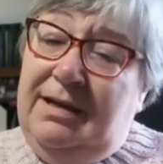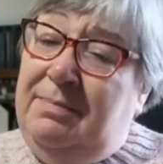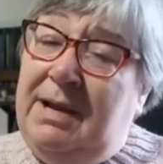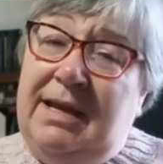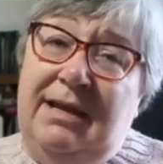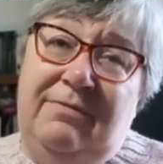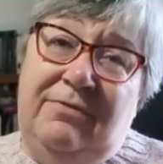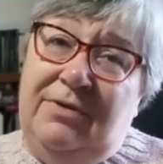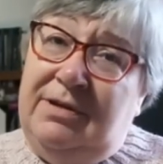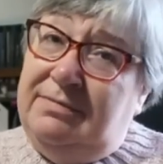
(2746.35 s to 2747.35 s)
a blanket
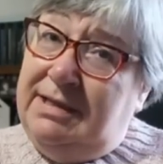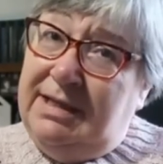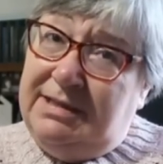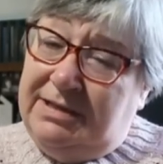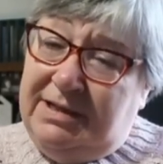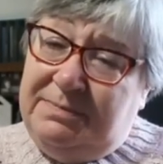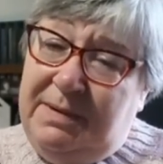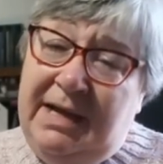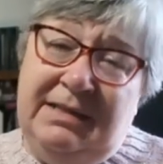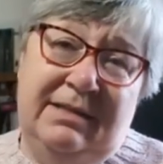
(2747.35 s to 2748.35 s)
for a king-size
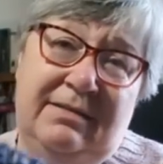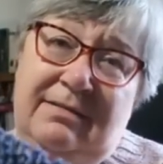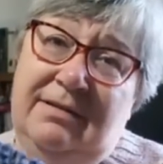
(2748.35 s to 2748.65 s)
bed